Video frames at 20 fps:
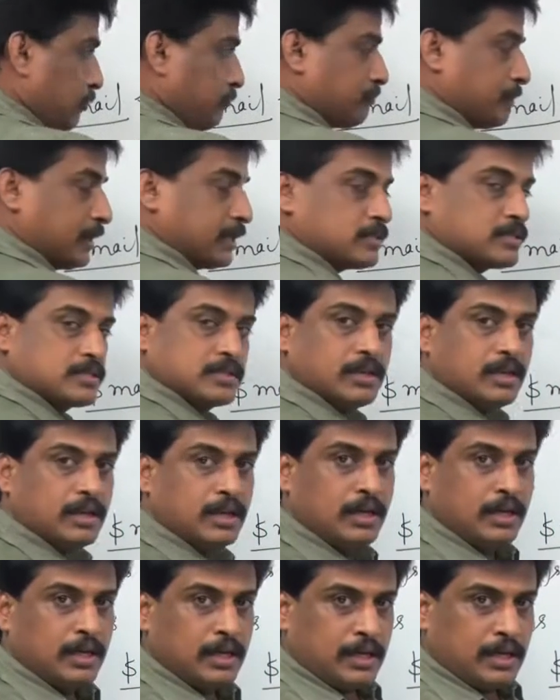of mails.
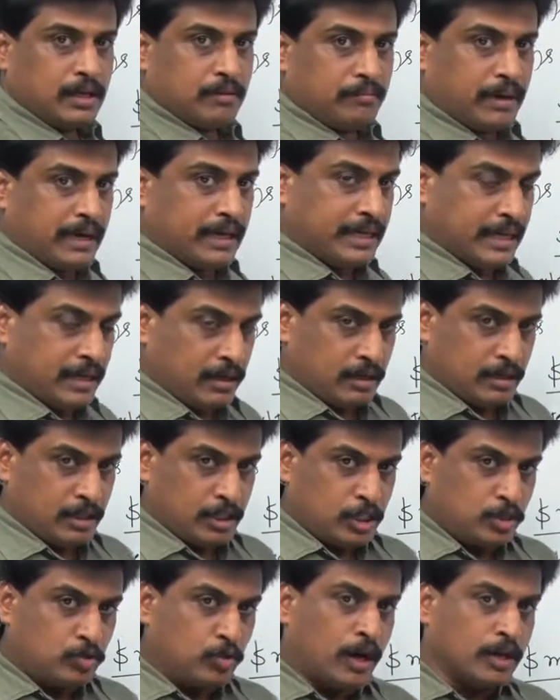But here
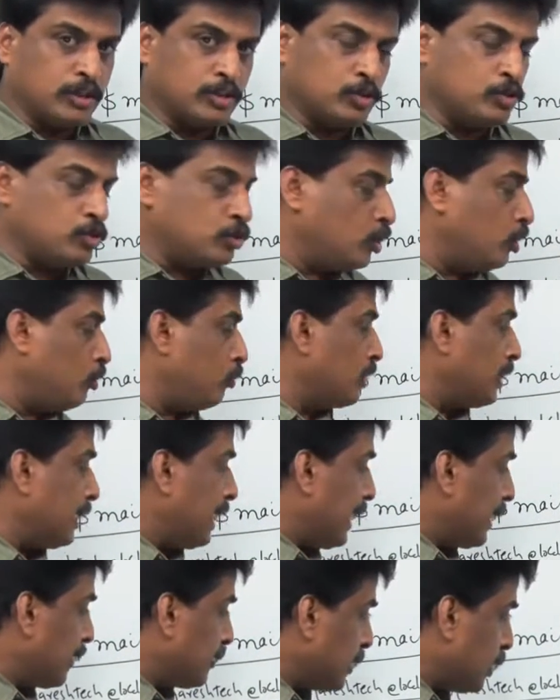you want to know
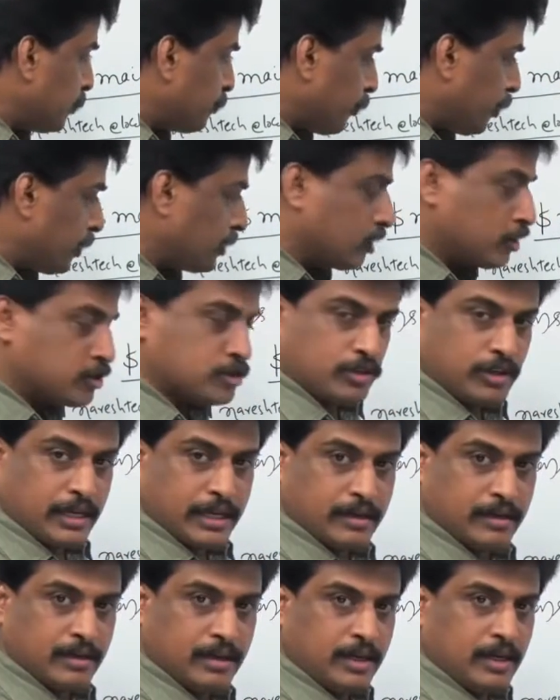another point also
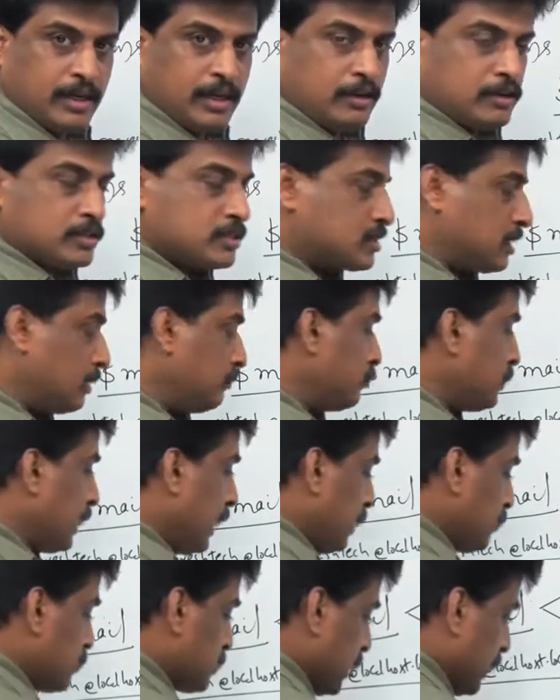here.
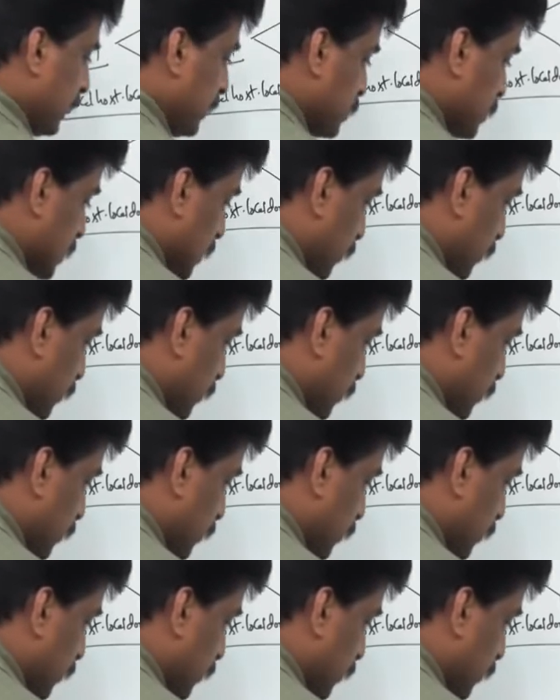Sometimes it is